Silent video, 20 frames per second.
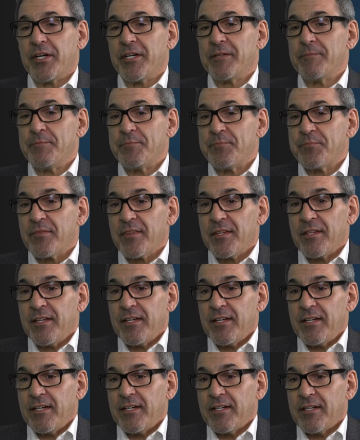But
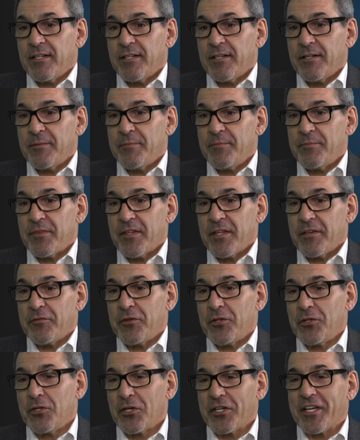
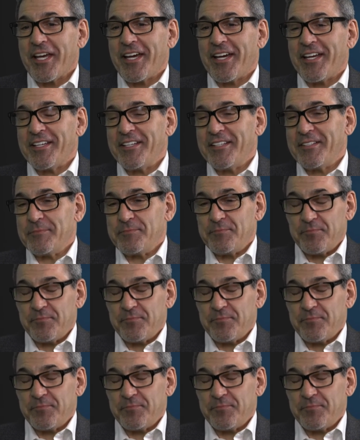if you look at